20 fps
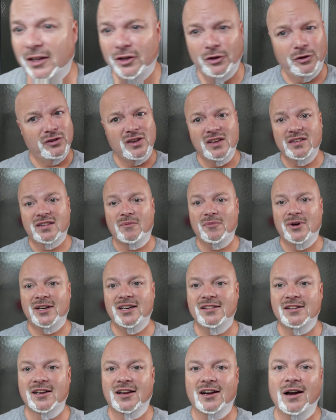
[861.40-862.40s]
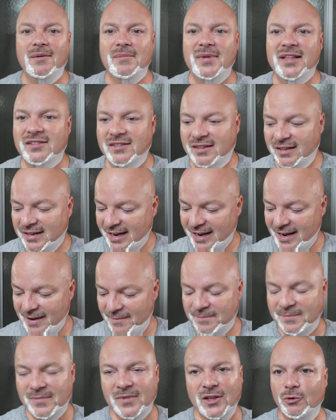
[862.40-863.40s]
and you see someone in the comments today,
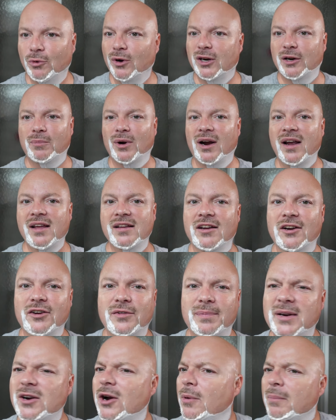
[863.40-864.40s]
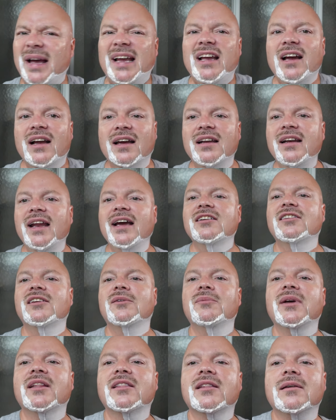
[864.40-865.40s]
you want to brighten their spirit, make a
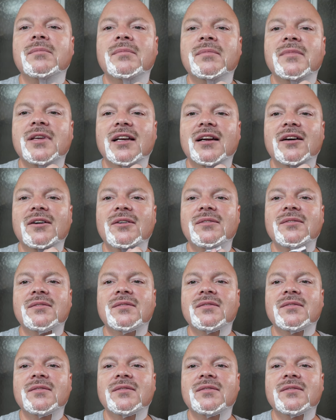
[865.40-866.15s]
connection with them, you know.